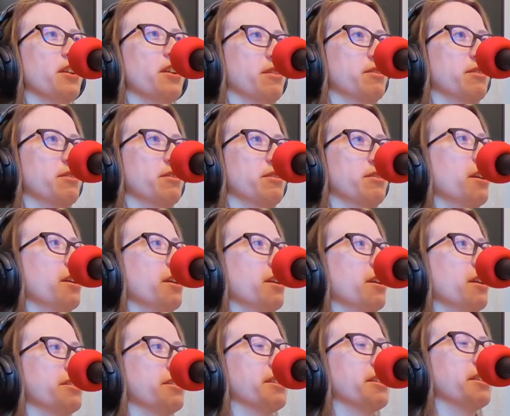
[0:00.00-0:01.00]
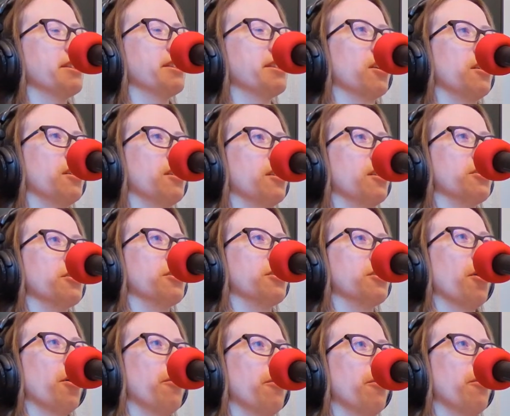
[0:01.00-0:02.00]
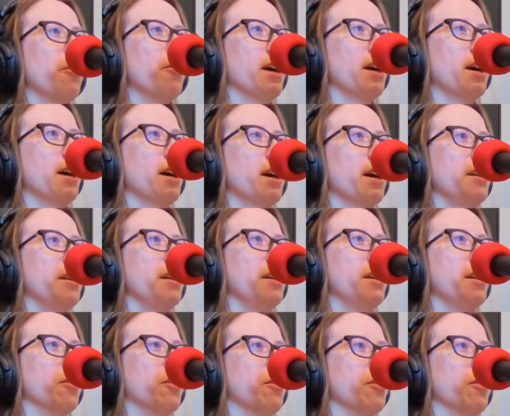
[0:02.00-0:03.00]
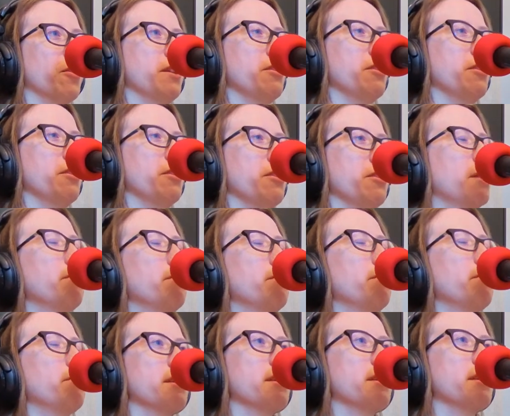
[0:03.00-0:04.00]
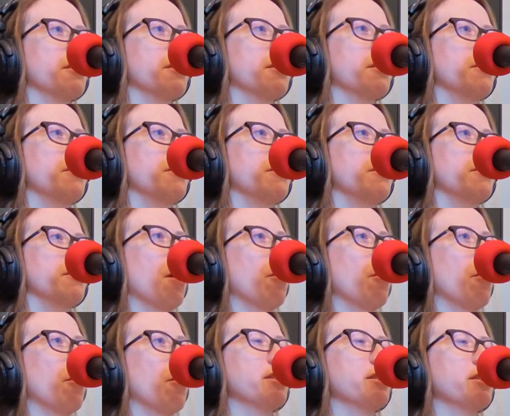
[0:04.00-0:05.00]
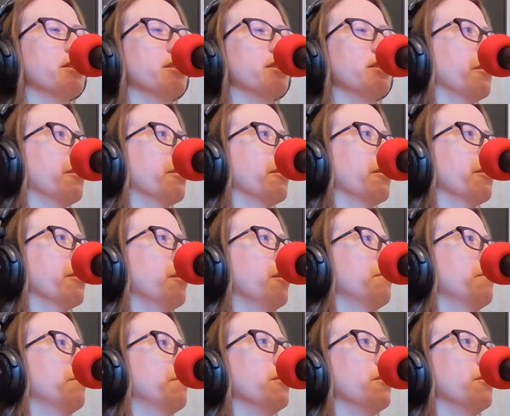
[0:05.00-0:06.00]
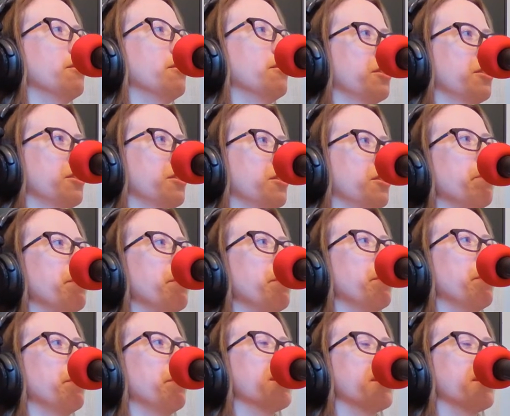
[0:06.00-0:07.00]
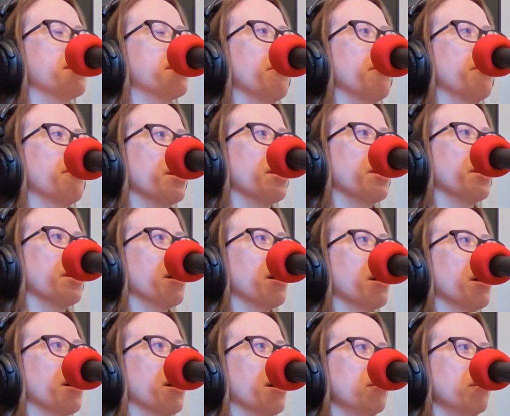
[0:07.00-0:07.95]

like Tawnya and Sara just going at it, or like you know somebody's outfits getting ripped. You know, just yeah, like you're not going to say, like